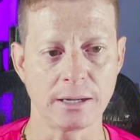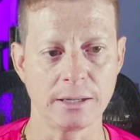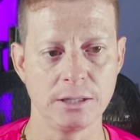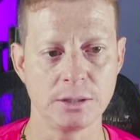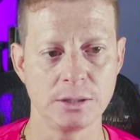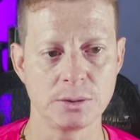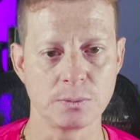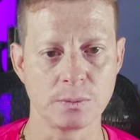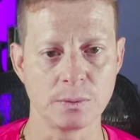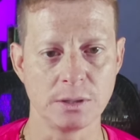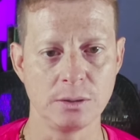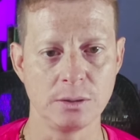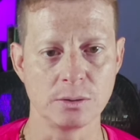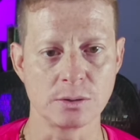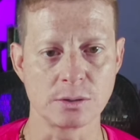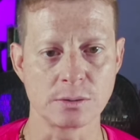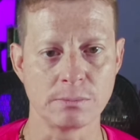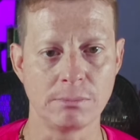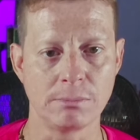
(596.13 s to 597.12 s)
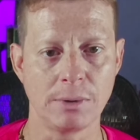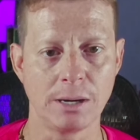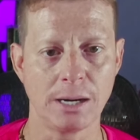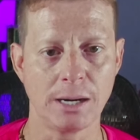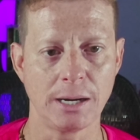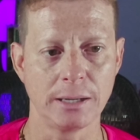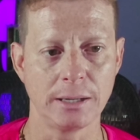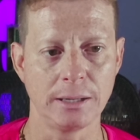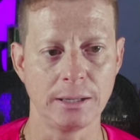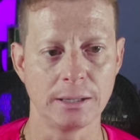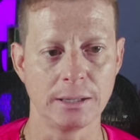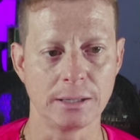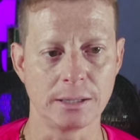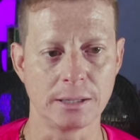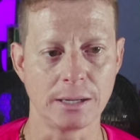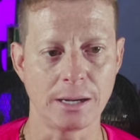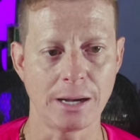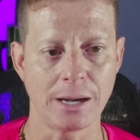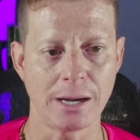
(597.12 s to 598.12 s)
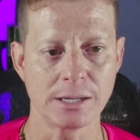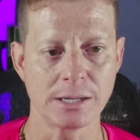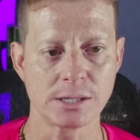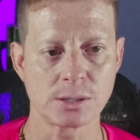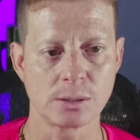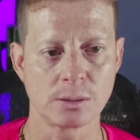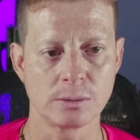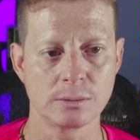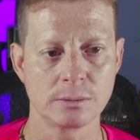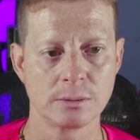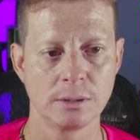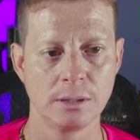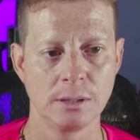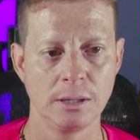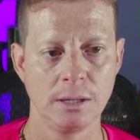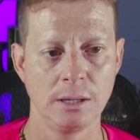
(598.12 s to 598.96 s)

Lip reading: I need to reduce my ISO